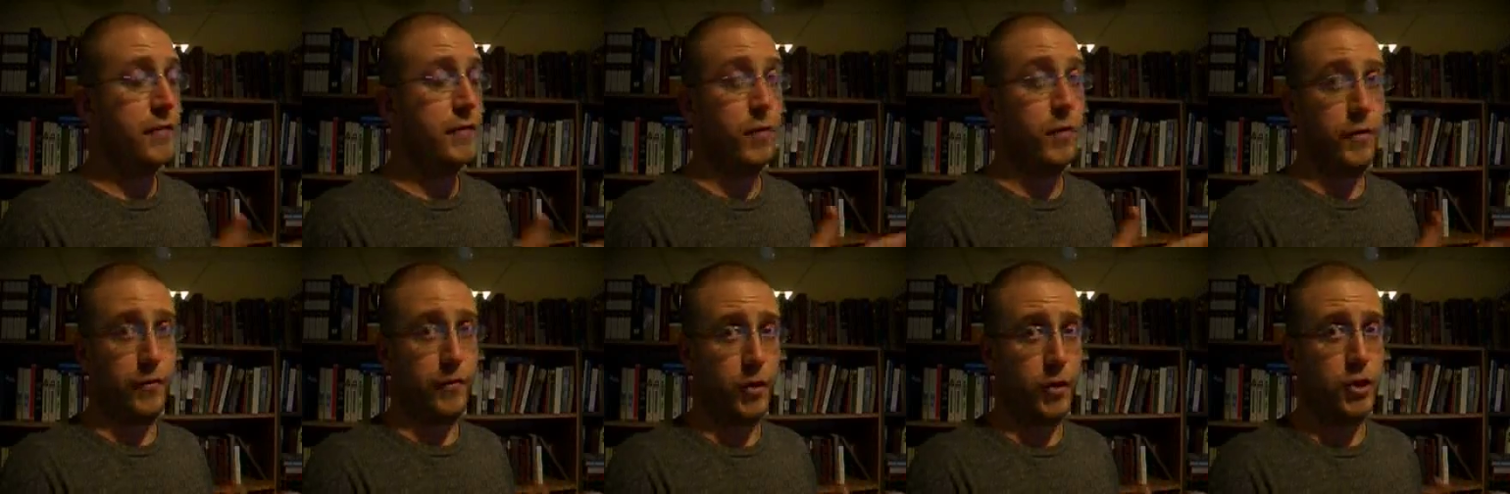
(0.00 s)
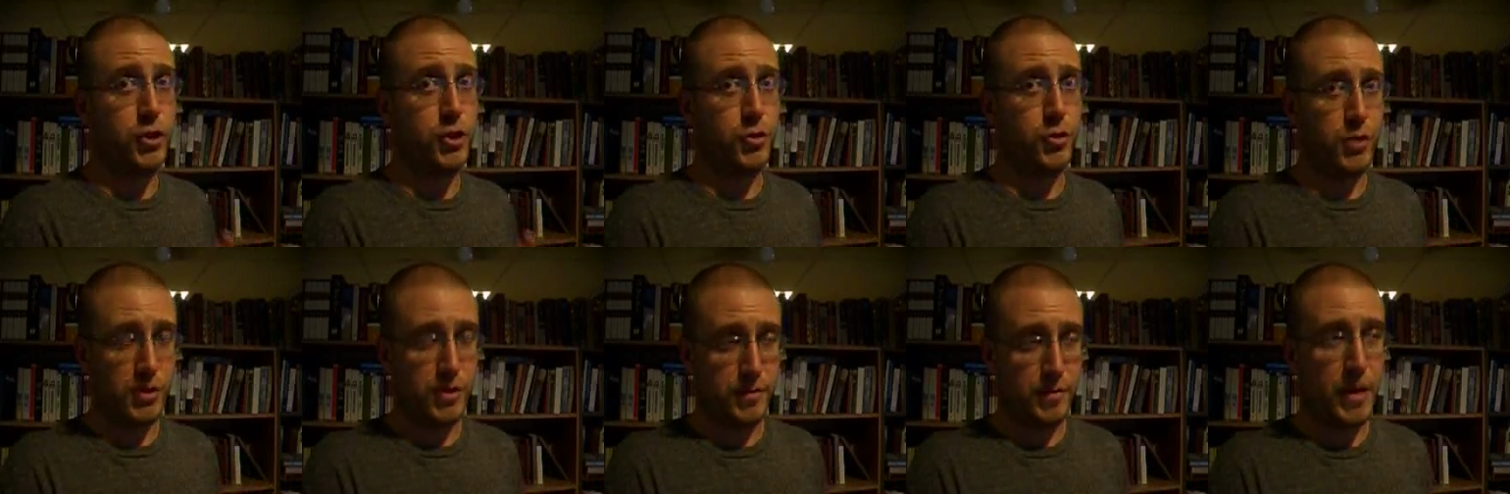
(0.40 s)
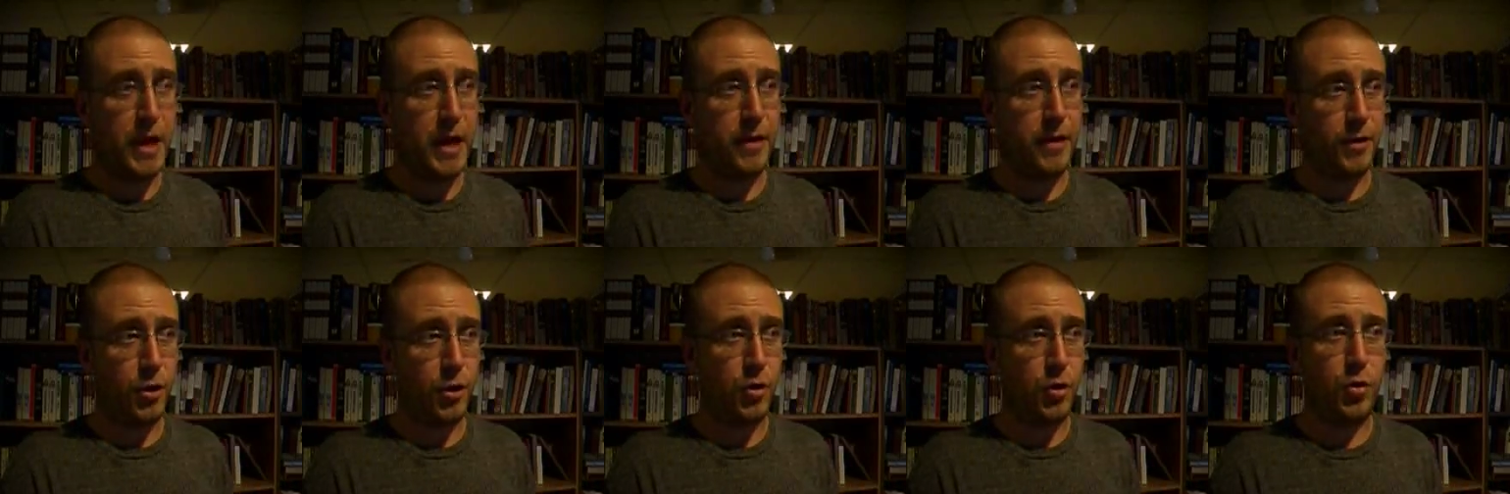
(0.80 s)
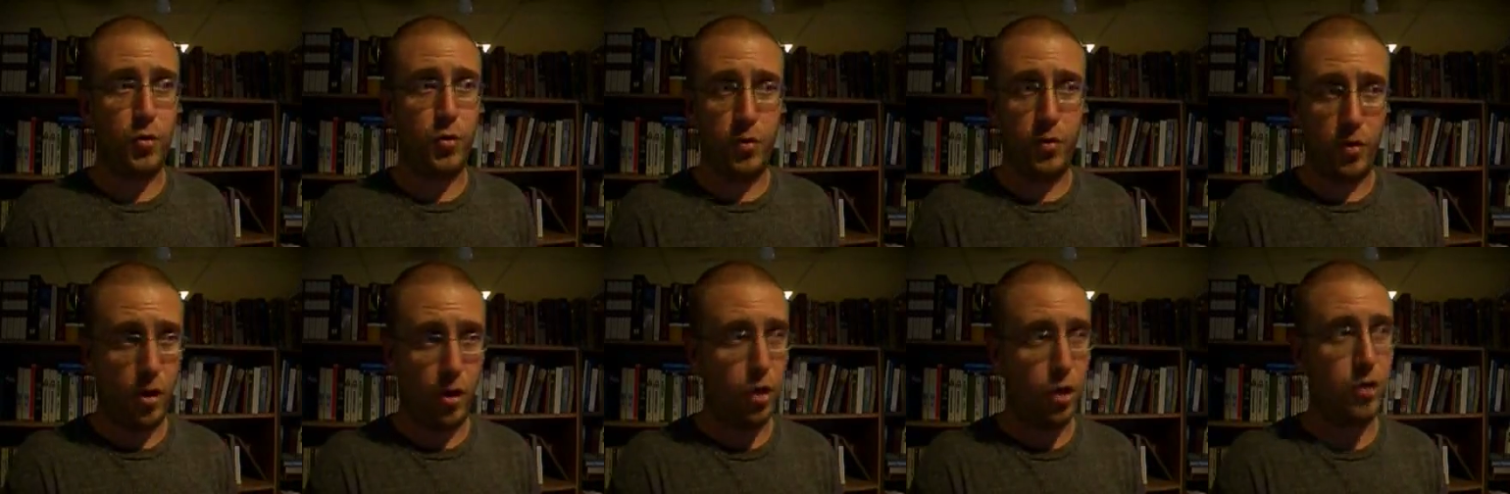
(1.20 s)
a virtuous man, though,
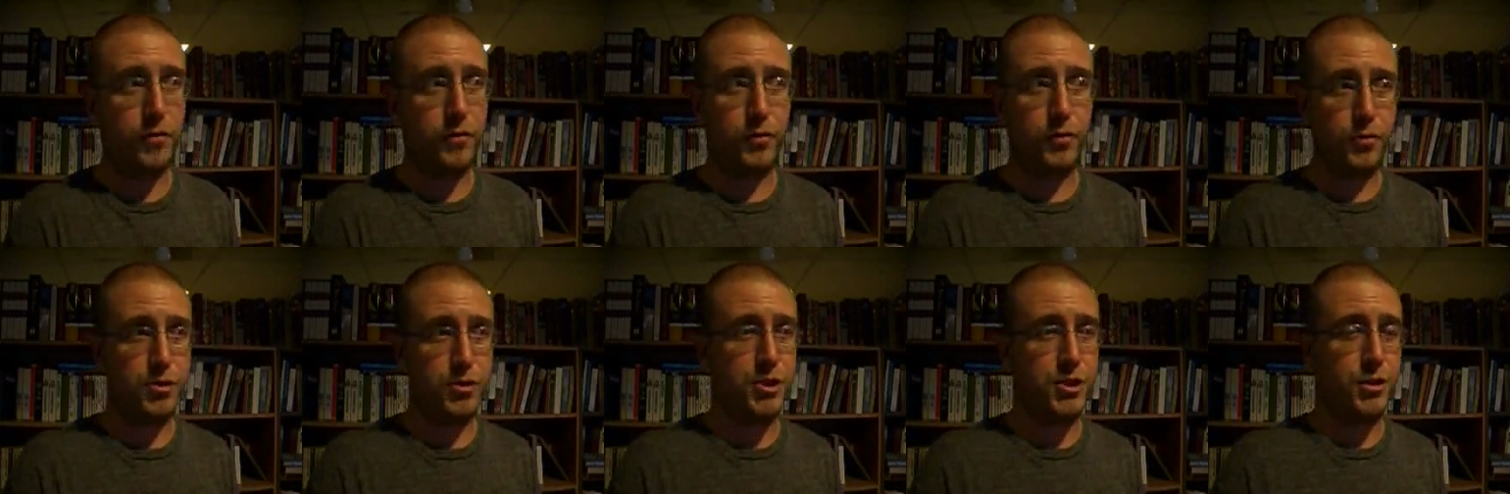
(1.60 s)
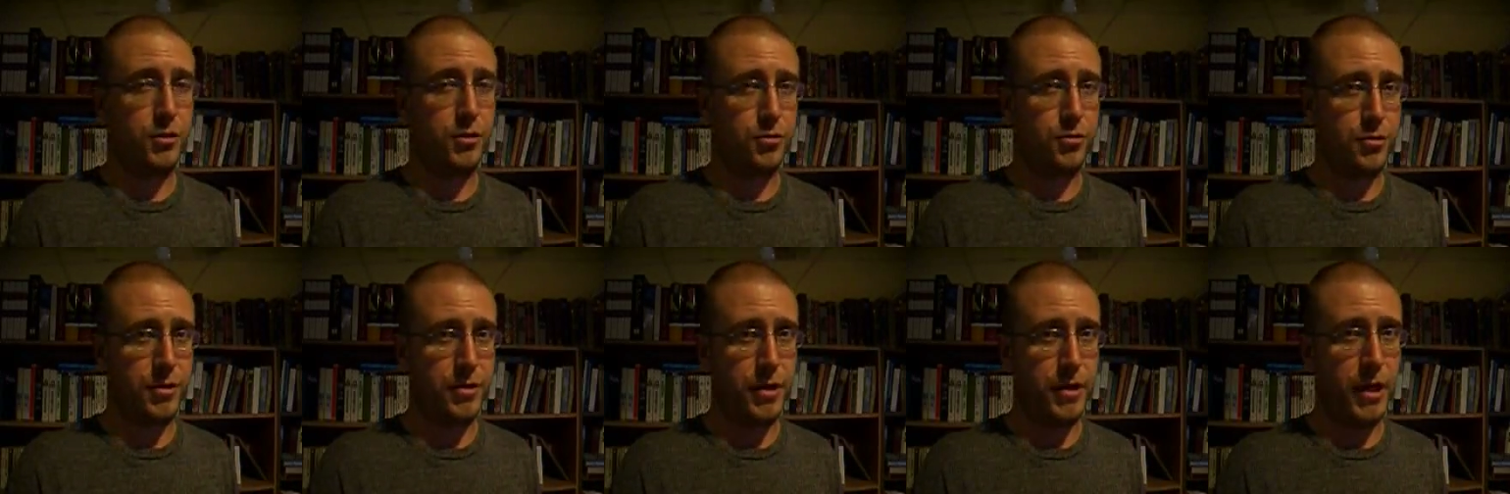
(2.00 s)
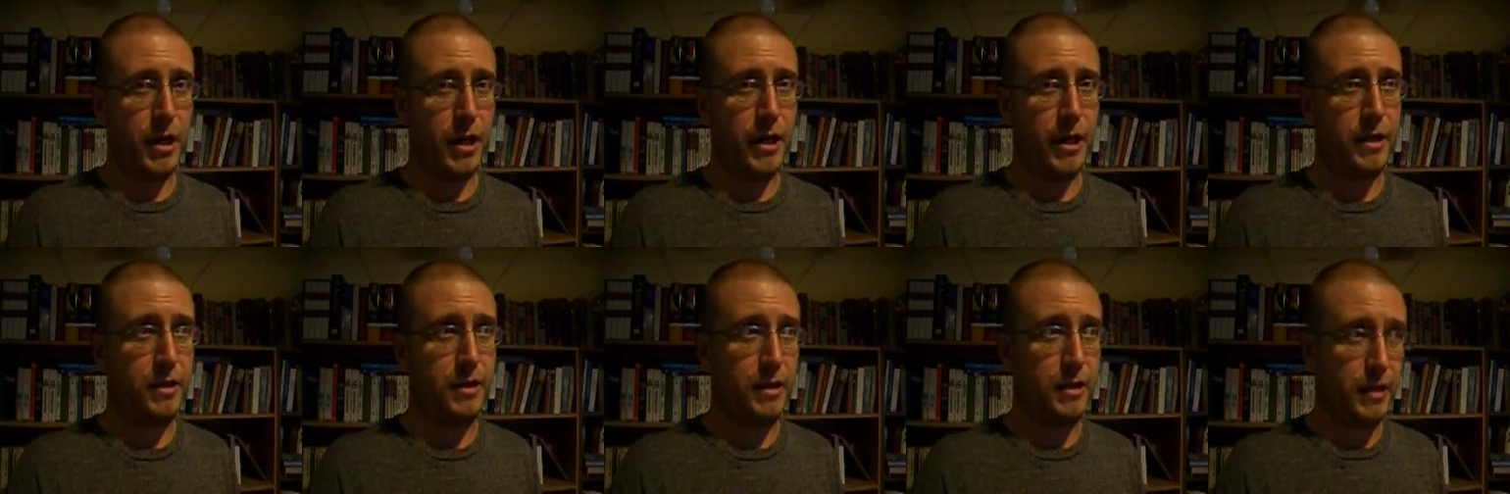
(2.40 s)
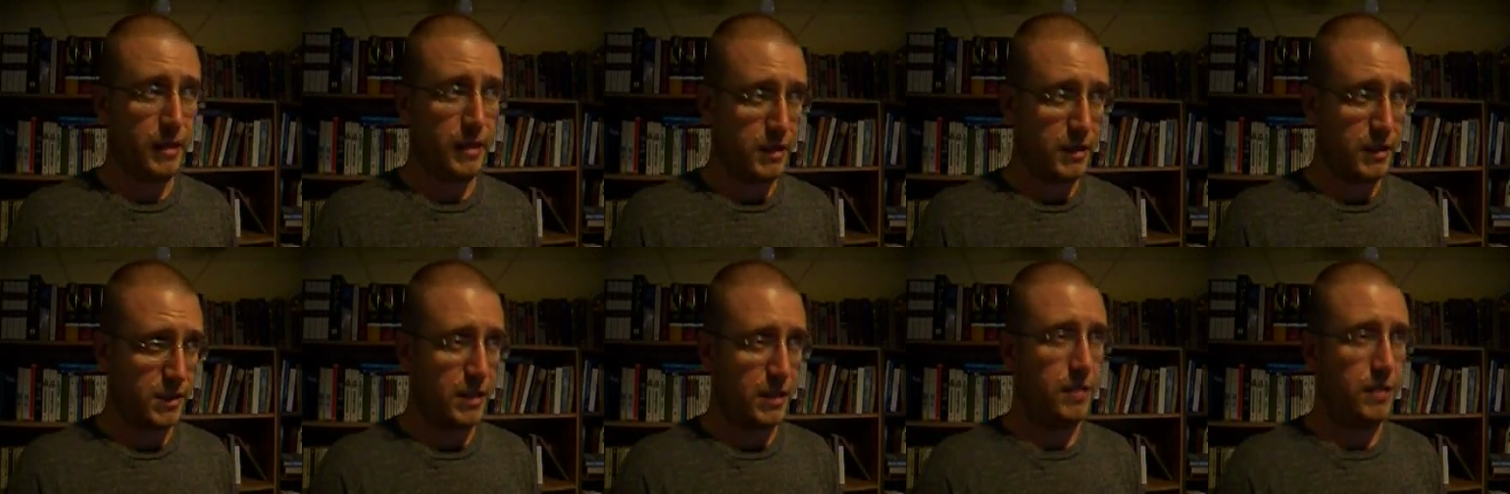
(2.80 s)
who all of whose children die and then he
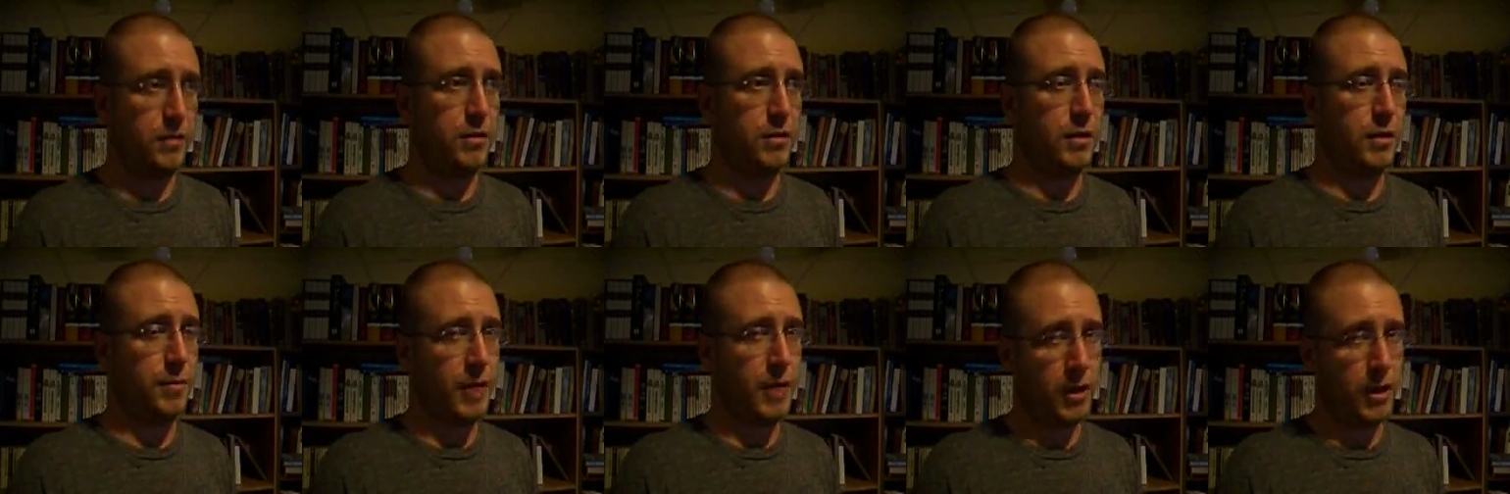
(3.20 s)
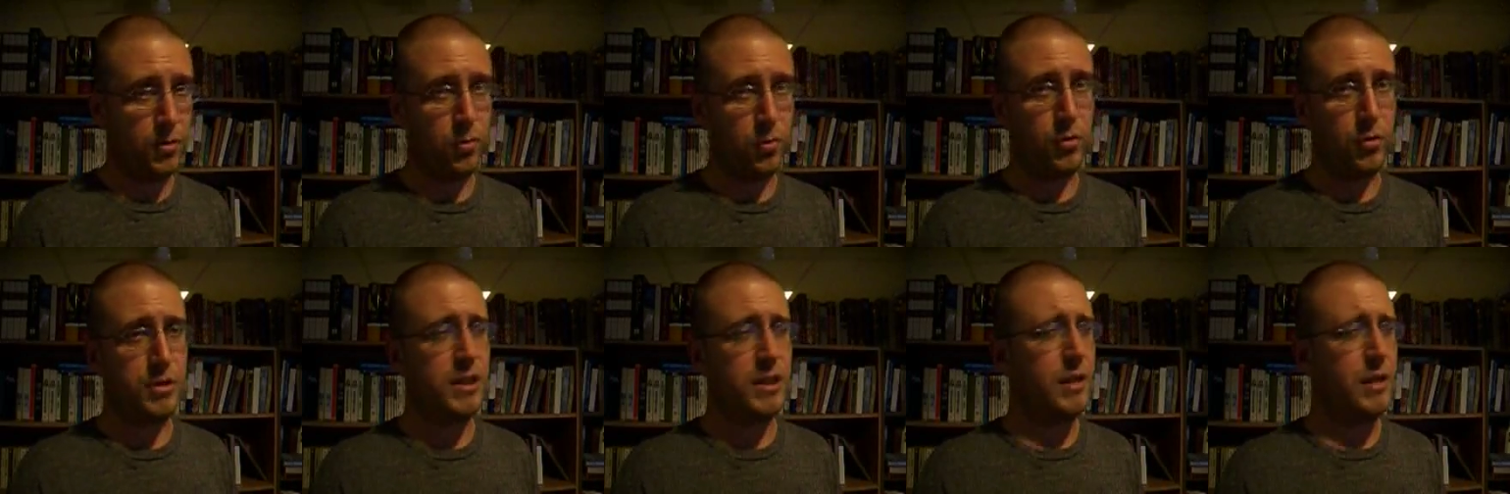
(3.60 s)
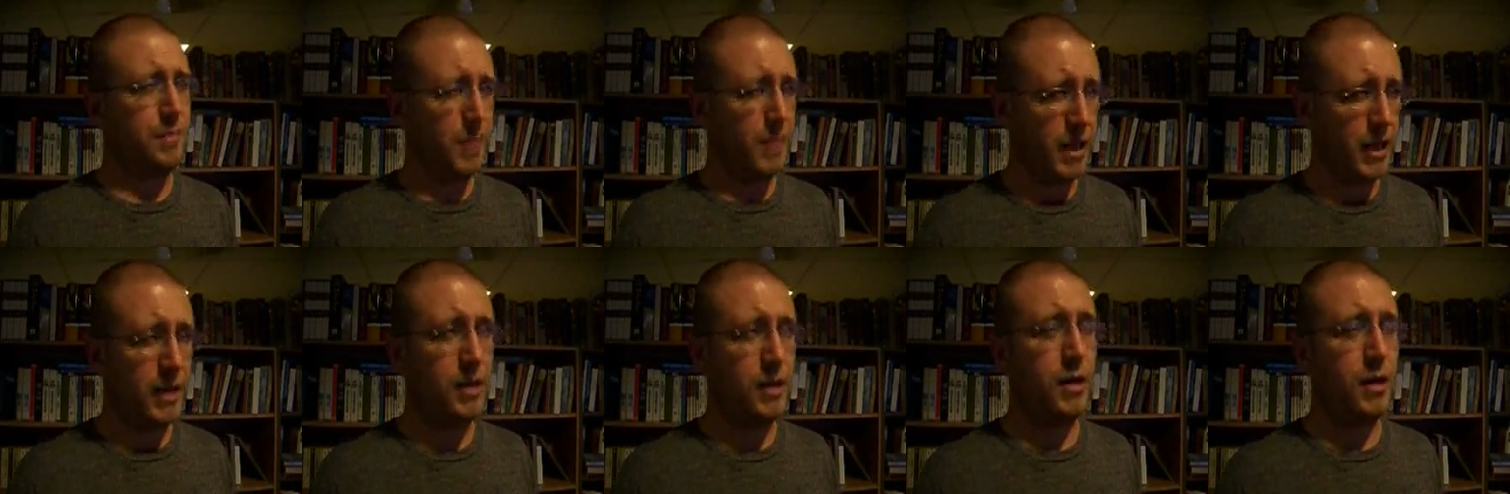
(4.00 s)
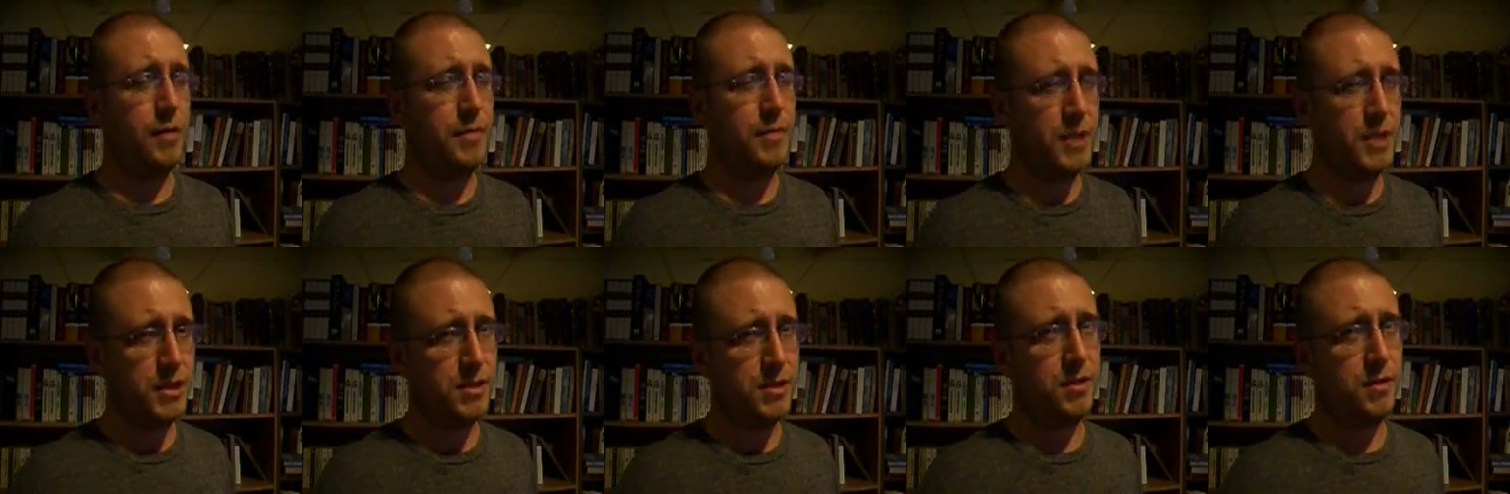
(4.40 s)
gets killed in a bad war, he might not
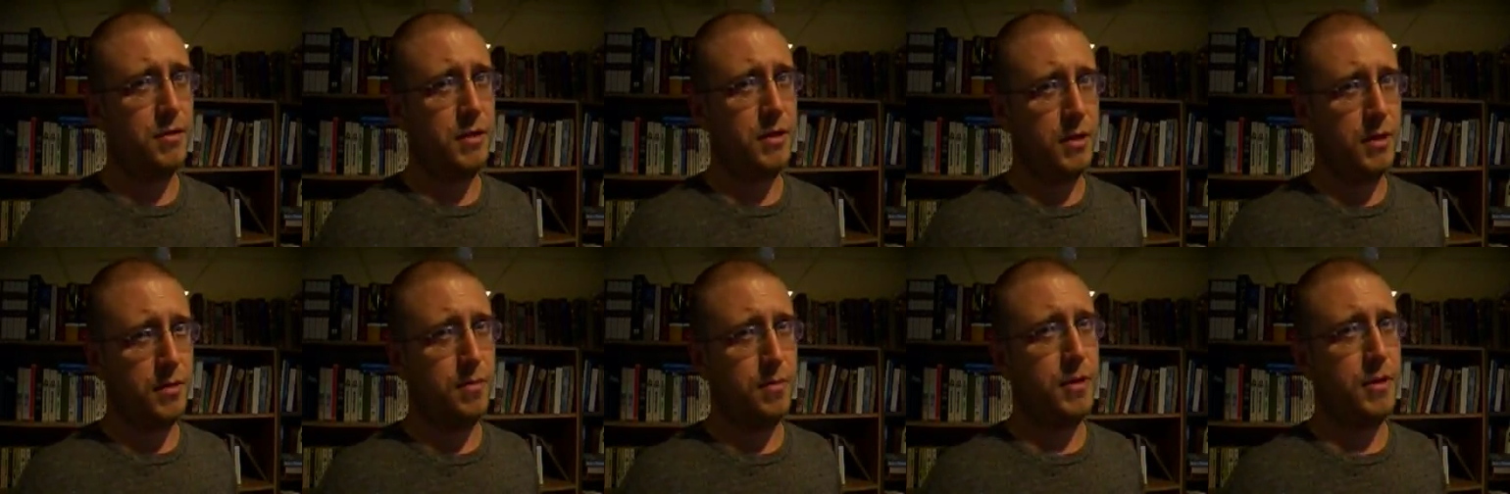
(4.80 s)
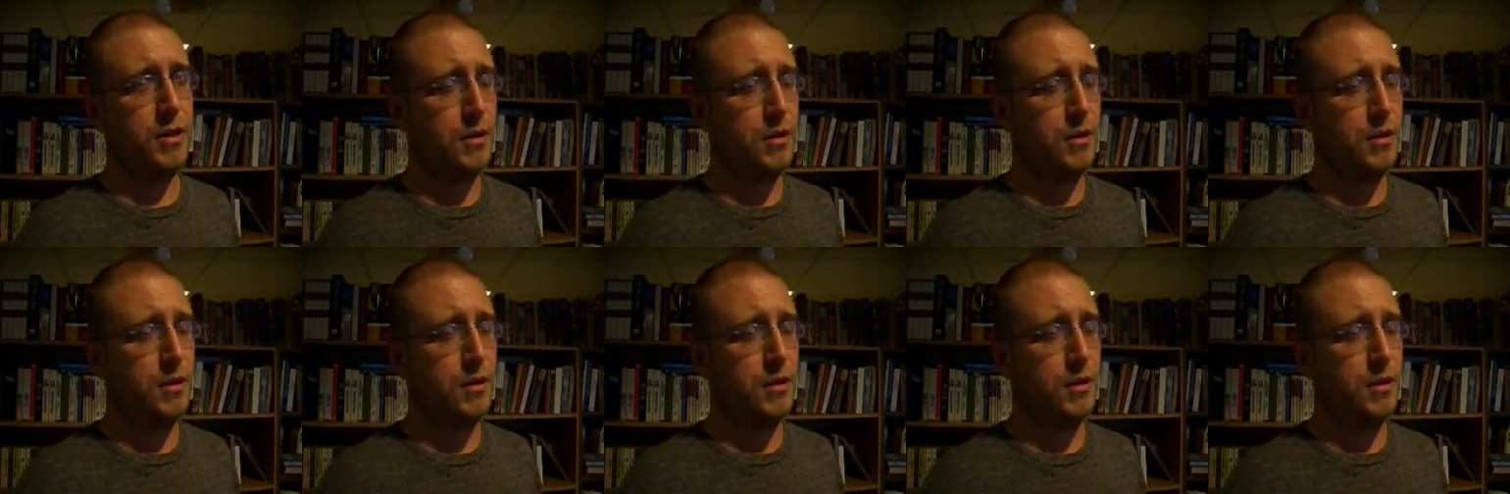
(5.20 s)
be so happy.